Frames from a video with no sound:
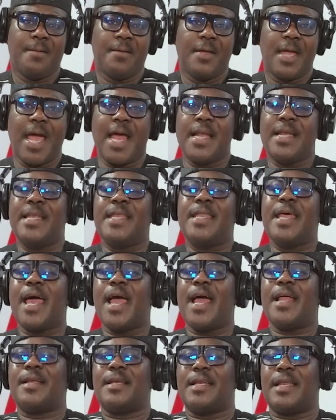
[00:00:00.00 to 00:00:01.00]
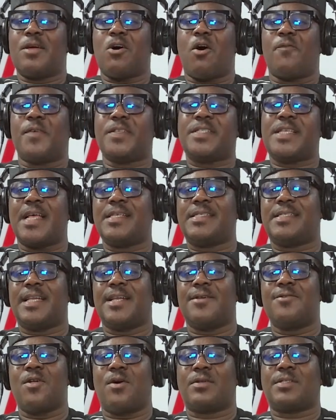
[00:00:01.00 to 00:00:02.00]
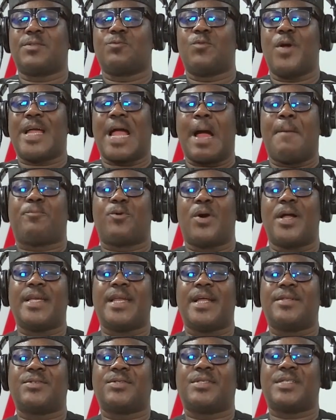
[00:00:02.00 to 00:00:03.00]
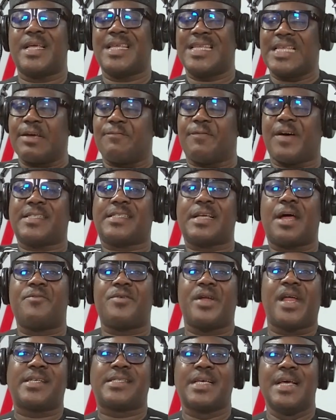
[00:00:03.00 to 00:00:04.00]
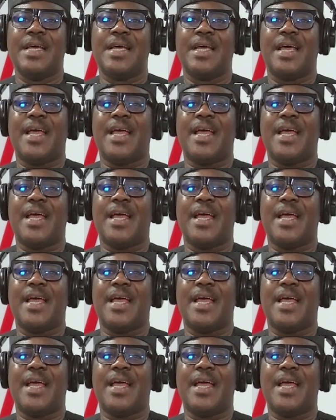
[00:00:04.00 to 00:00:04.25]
And the officers did not wake up one day to say, give us arrears.